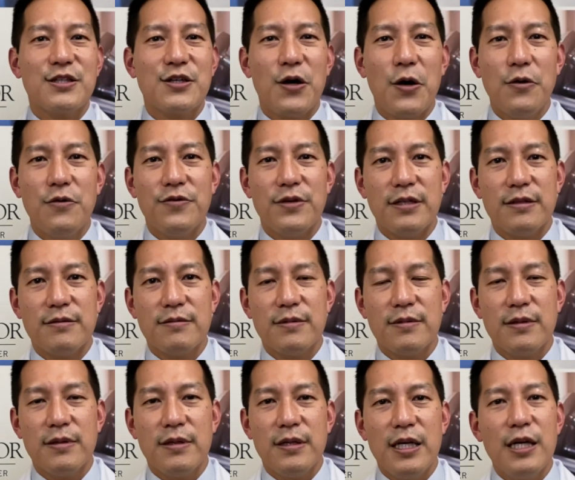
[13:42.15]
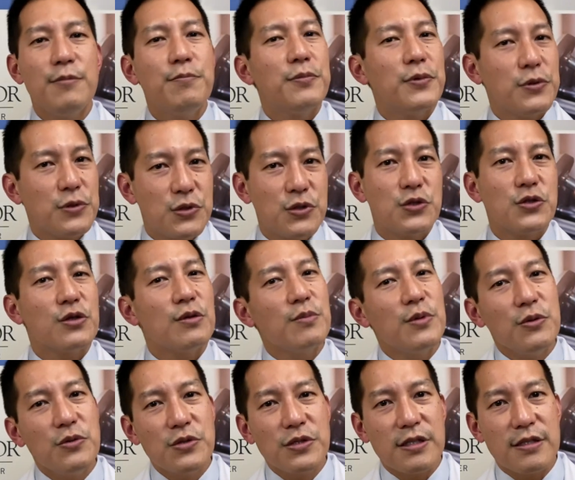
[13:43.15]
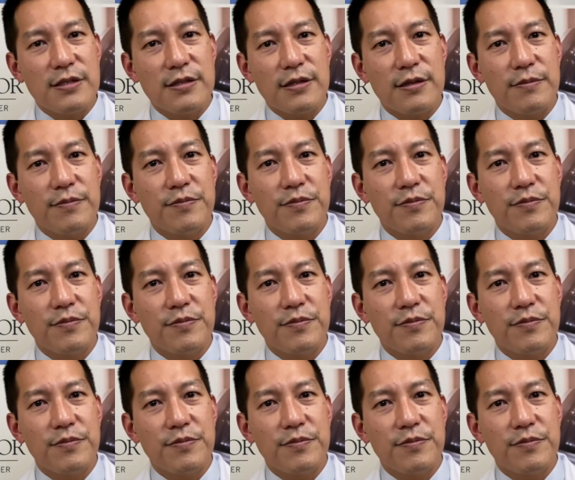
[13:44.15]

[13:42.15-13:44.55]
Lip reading: COVID. It boosts your immune system.